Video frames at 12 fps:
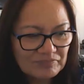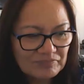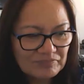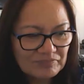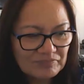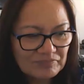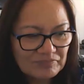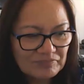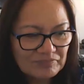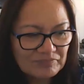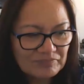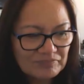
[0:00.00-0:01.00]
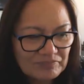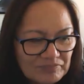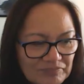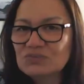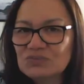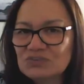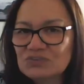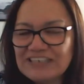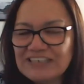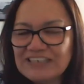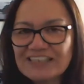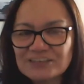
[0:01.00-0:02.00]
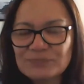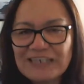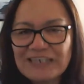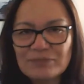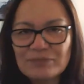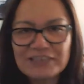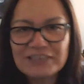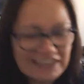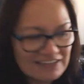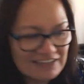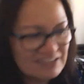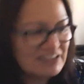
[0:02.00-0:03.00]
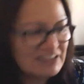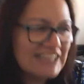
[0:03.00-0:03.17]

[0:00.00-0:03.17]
so she asks me how my day is.